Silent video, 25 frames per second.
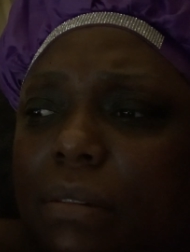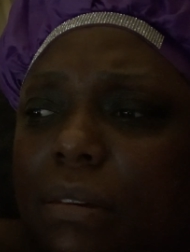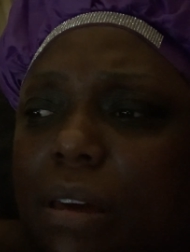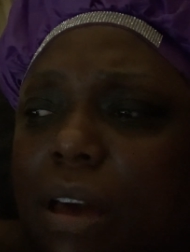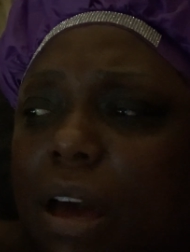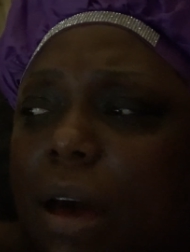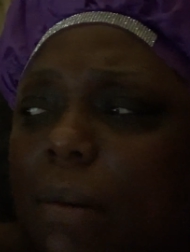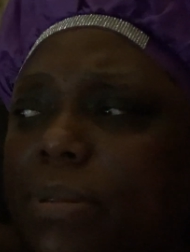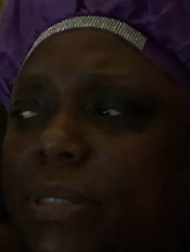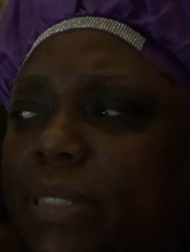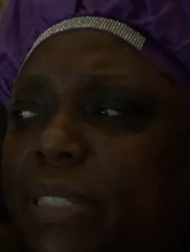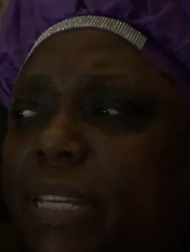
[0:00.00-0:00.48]

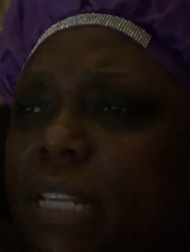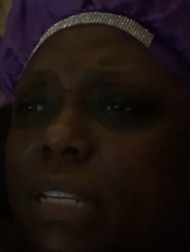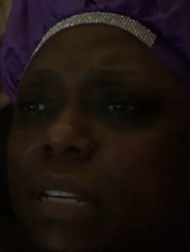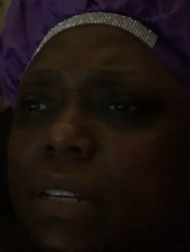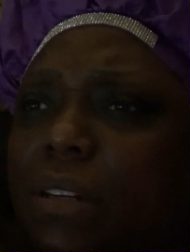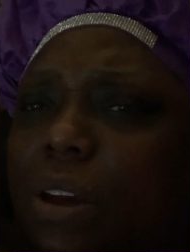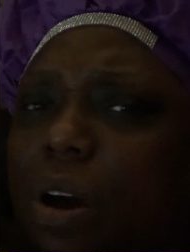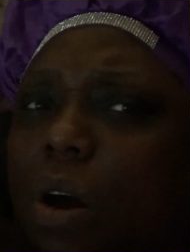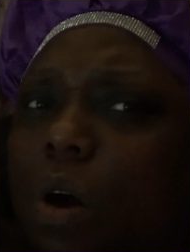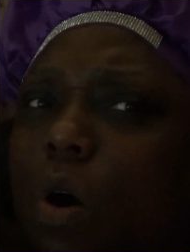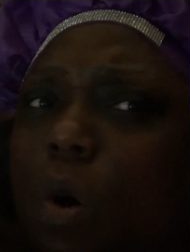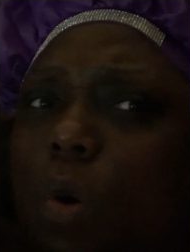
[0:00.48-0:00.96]
I'm still
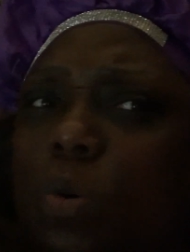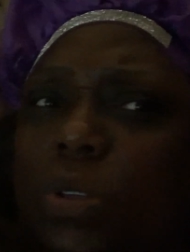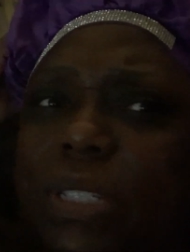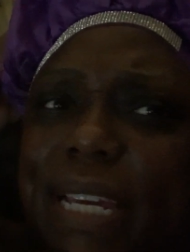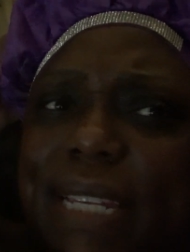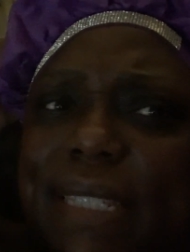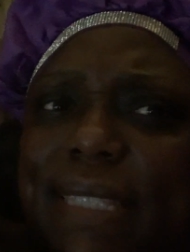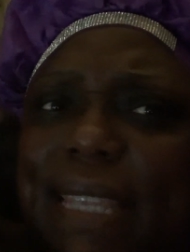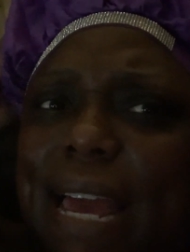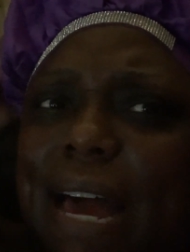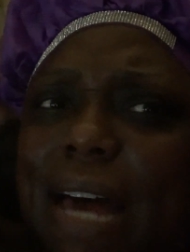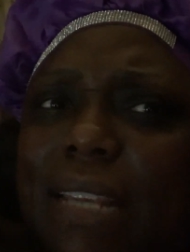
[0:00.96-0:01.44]
in the whole
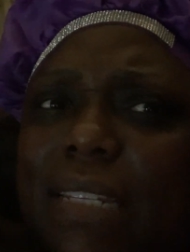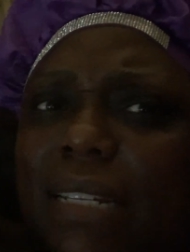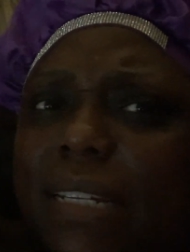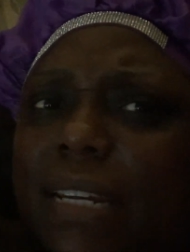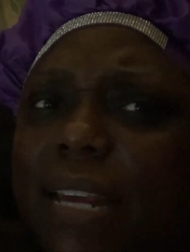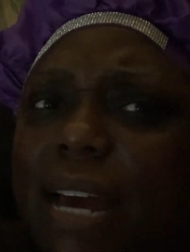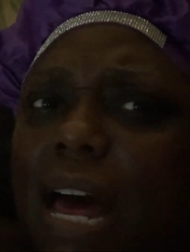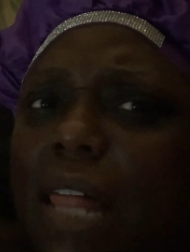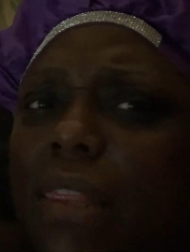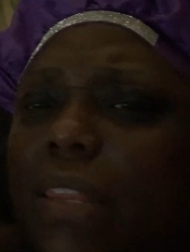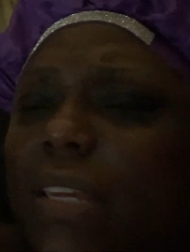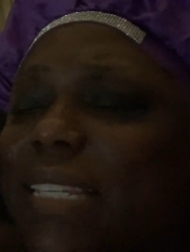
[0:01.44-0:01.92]

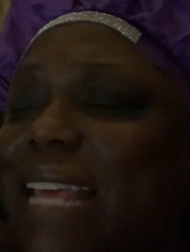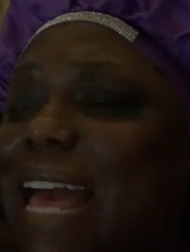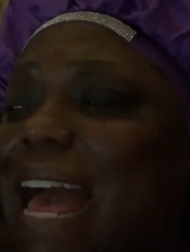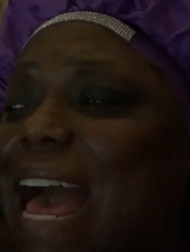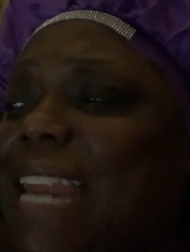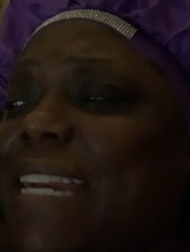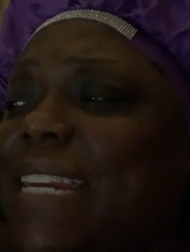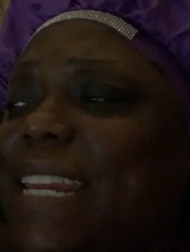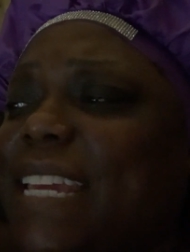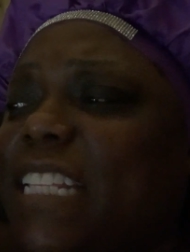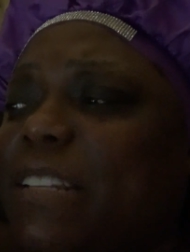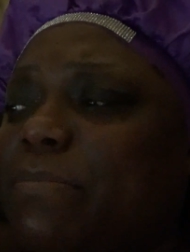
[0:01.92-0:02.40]
$6,000.
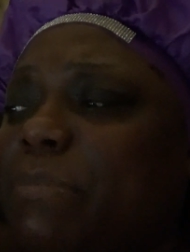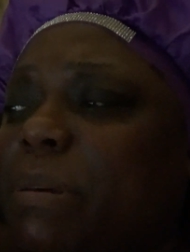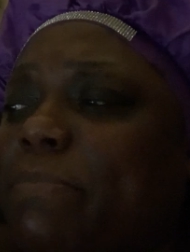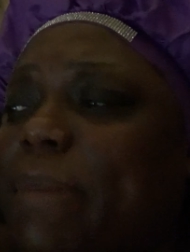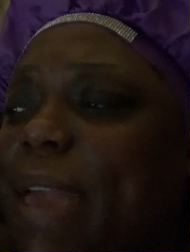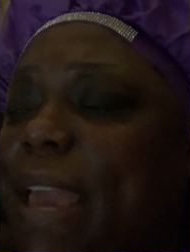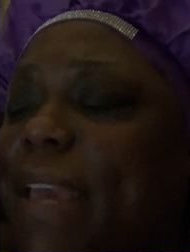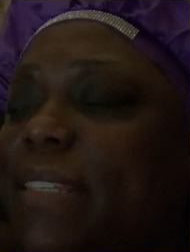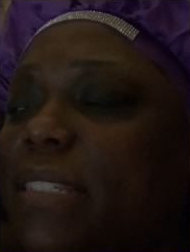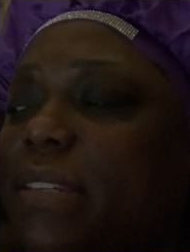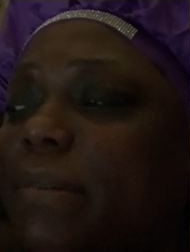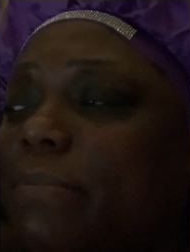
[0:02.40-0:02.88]
I need to be
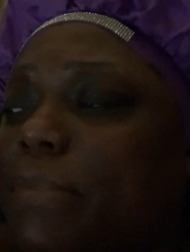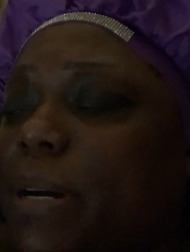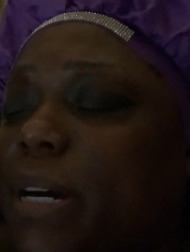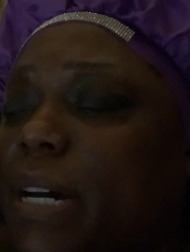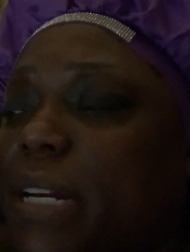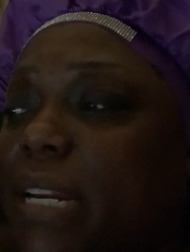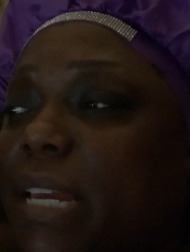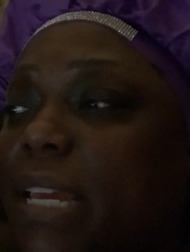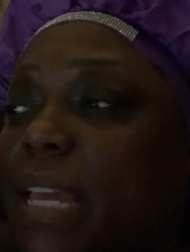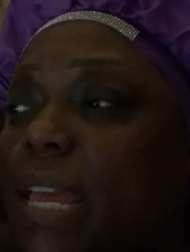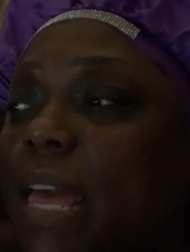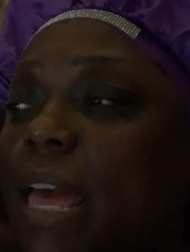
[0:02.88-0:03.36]
making some
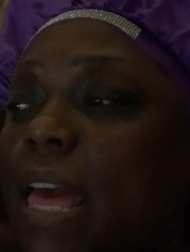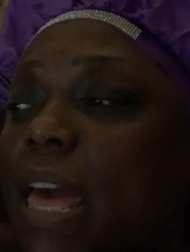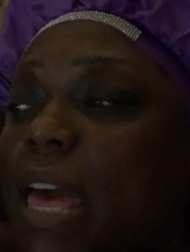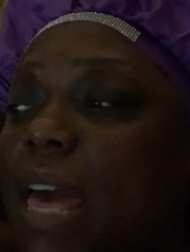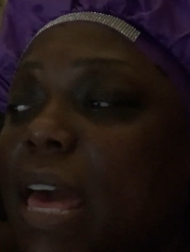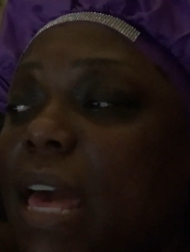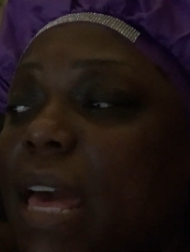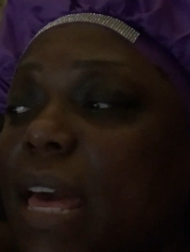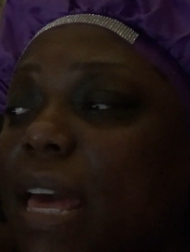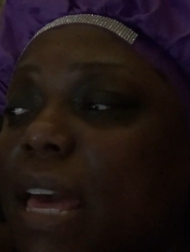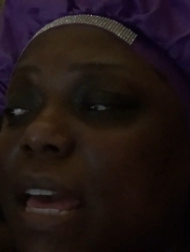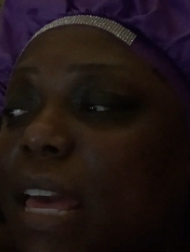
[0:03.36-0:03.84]
money.
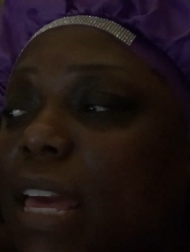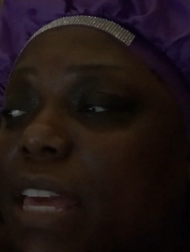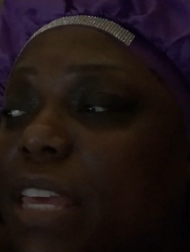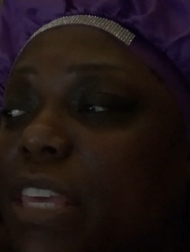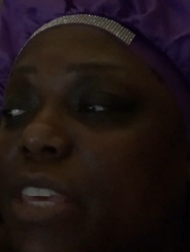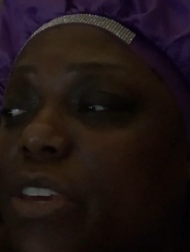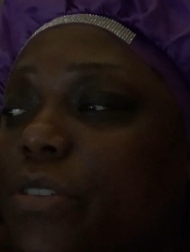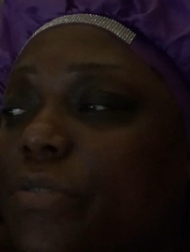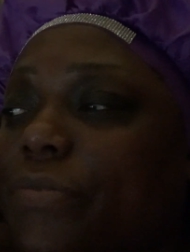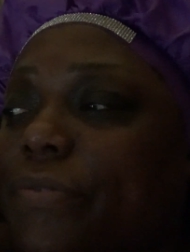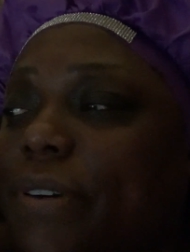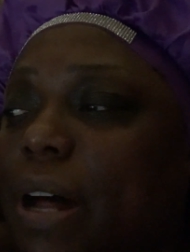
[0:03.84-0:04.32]

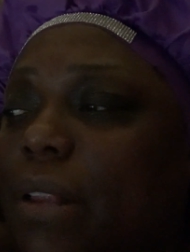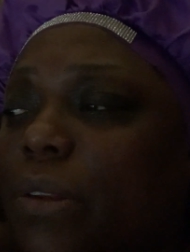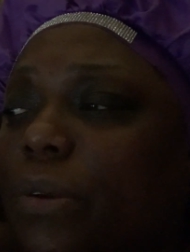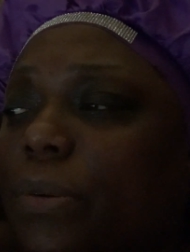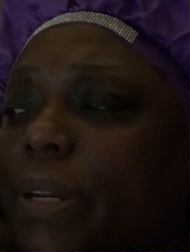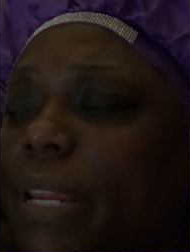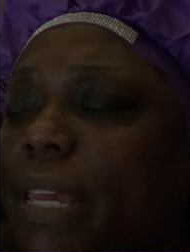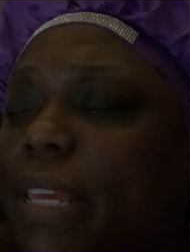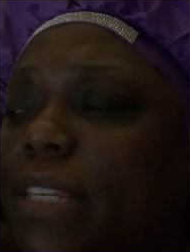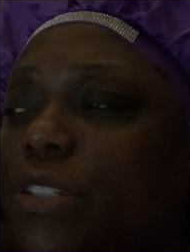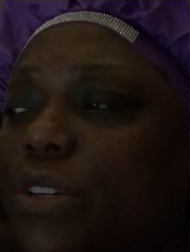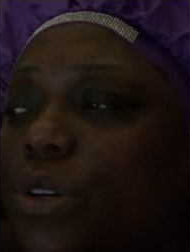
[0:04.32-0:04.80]
You
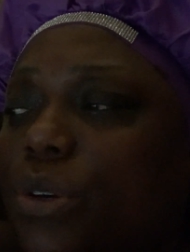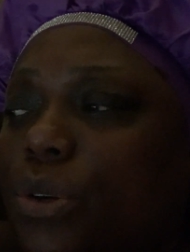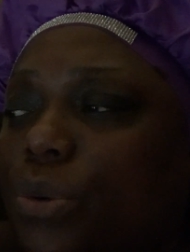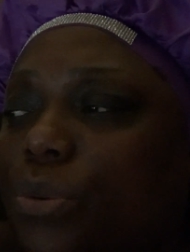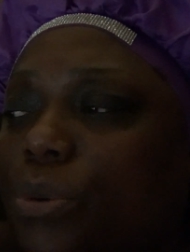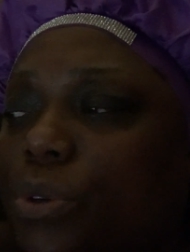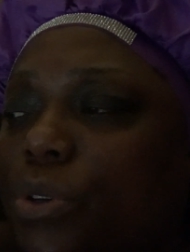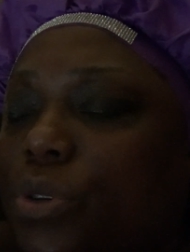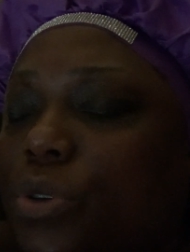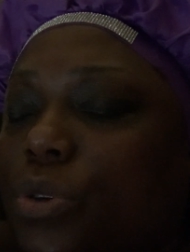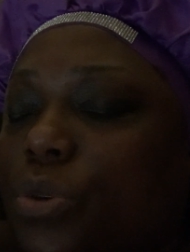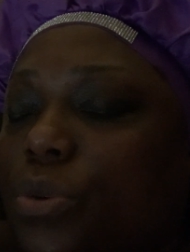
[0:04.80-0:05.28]
following these
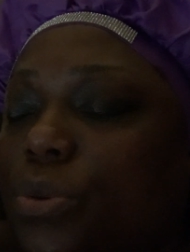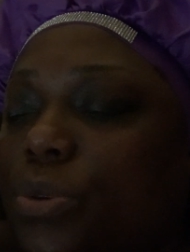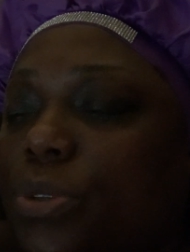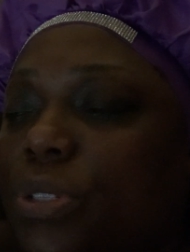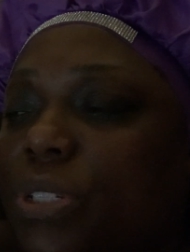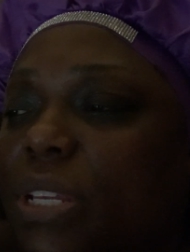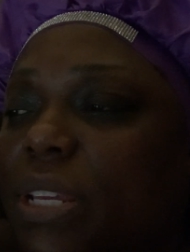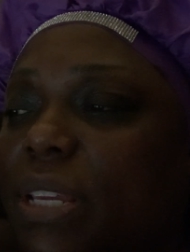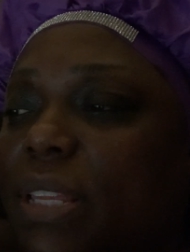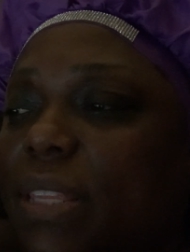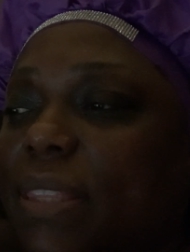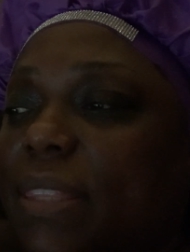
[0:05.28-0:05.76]

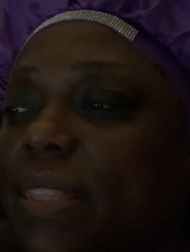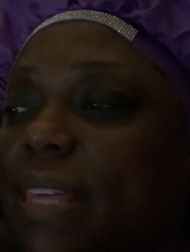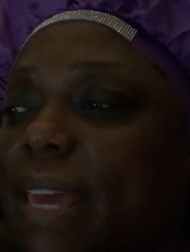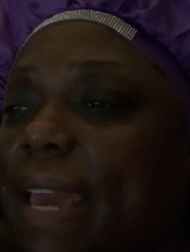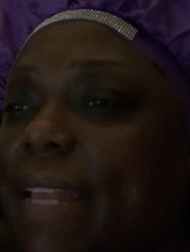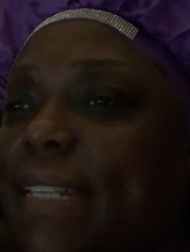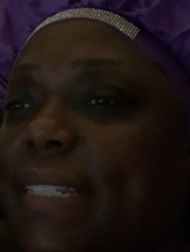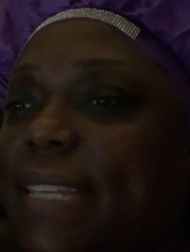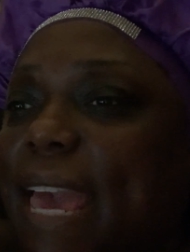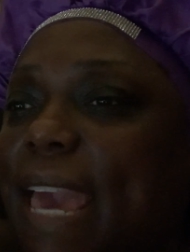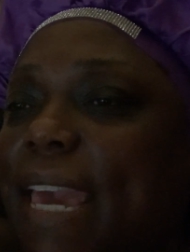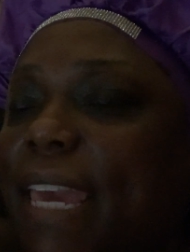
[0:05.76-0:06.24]
gurus,
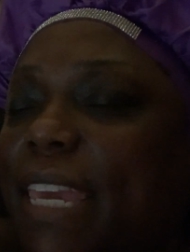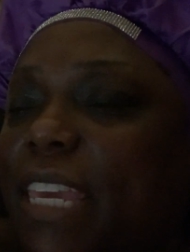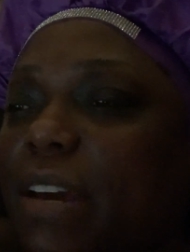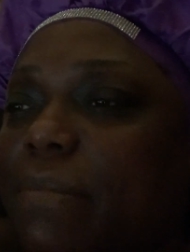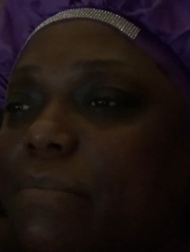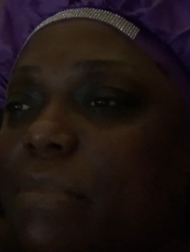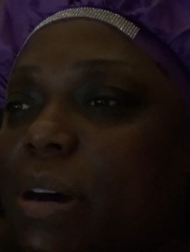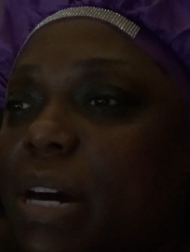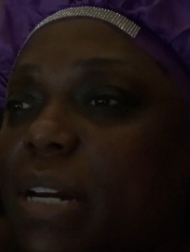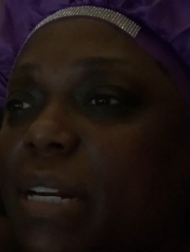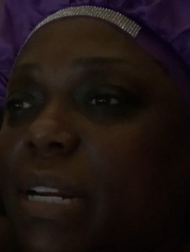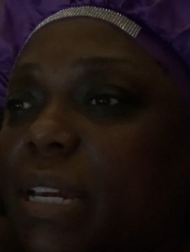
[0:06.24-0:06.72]
they taking your
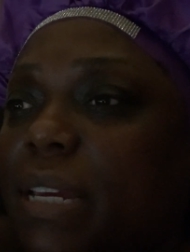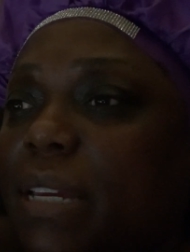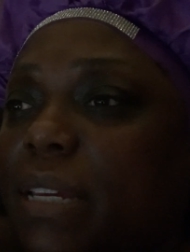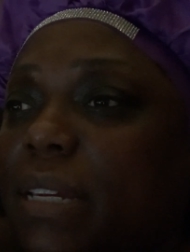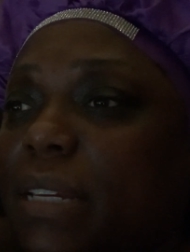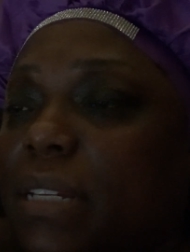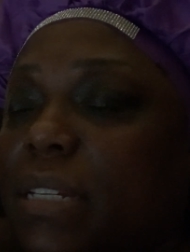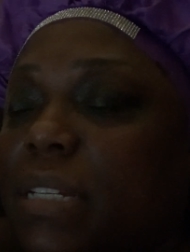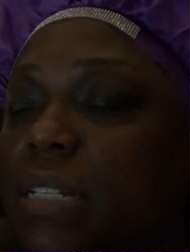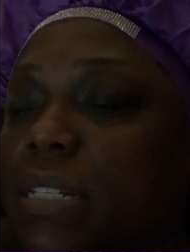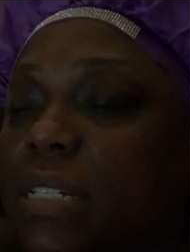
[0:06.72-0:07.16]
money.